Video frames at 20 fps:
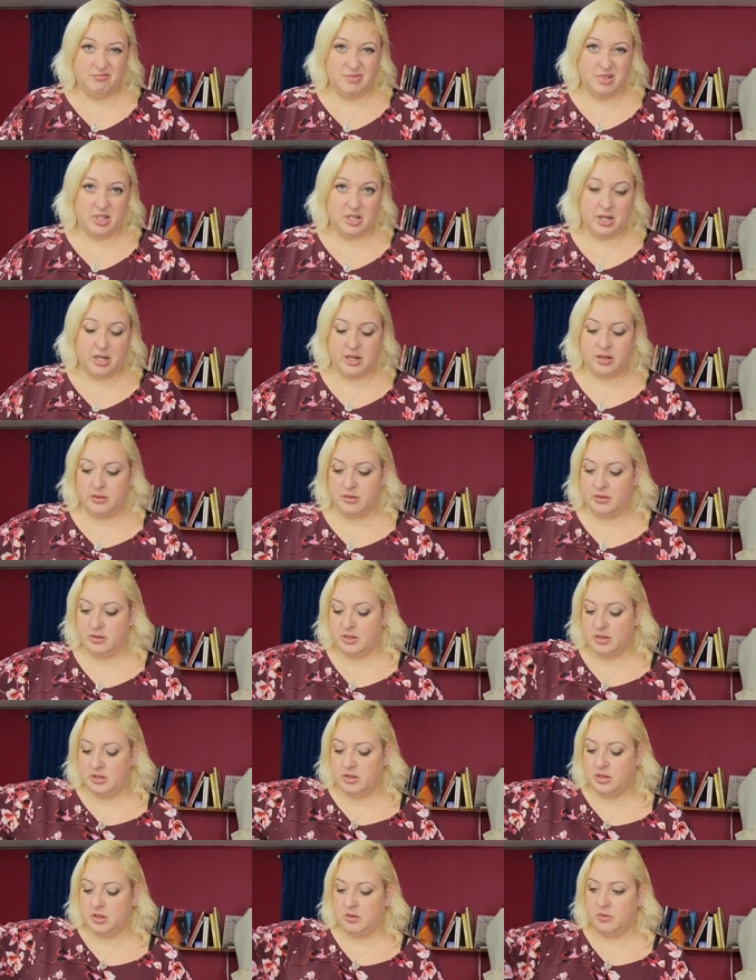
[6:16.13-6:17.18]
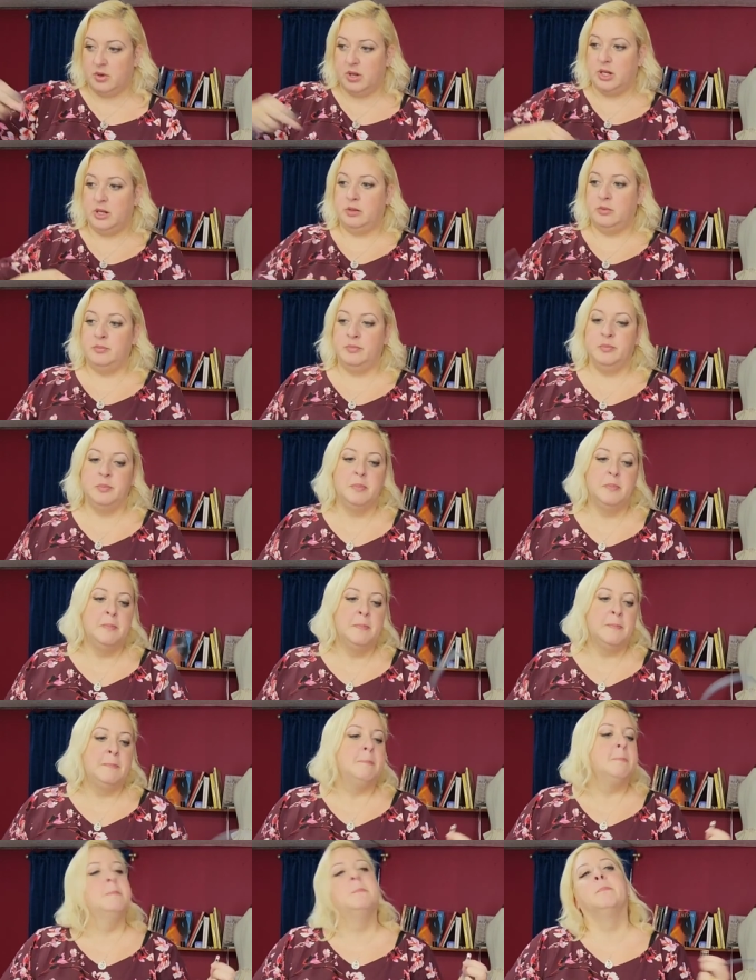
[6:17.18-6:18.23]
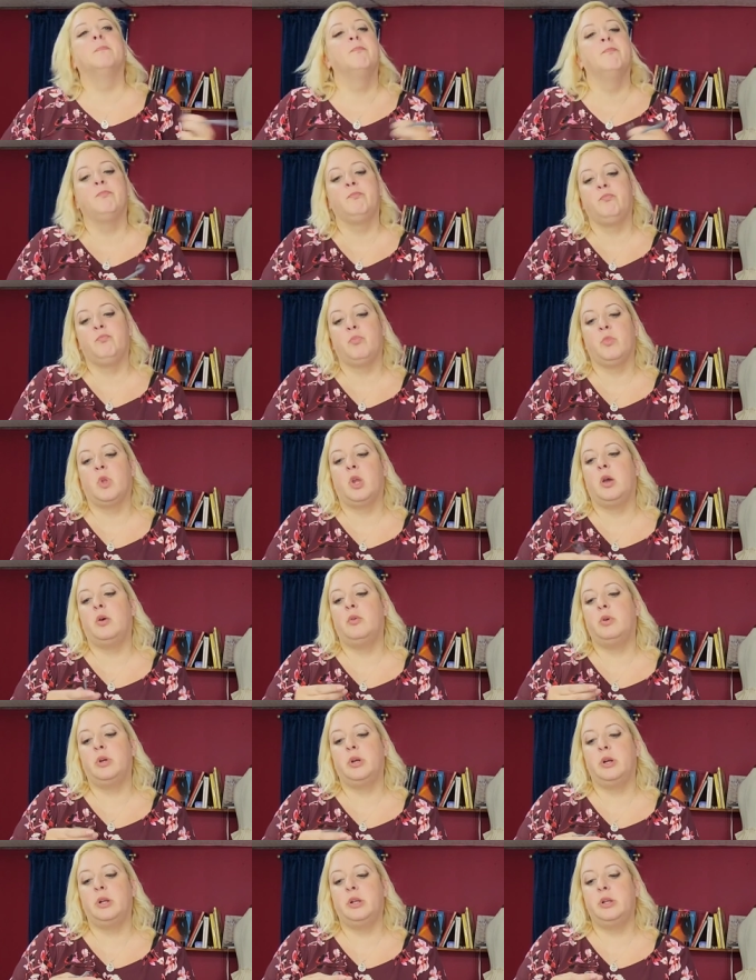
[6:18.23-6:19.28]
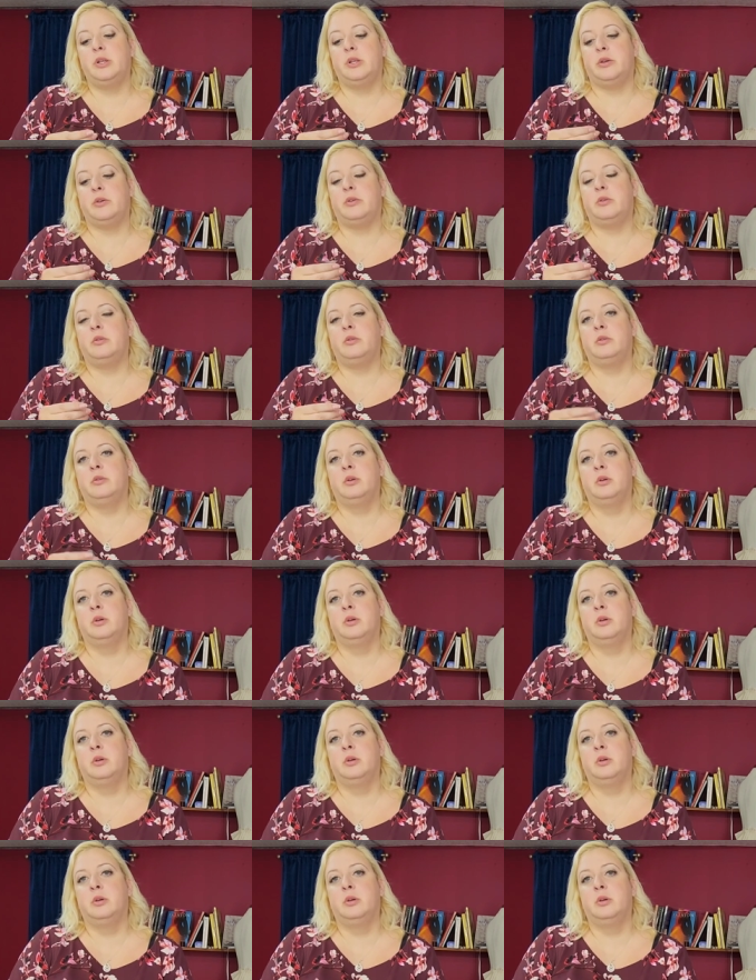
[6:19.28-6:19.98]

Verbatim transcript: it kind of took a while. Now what you're going to do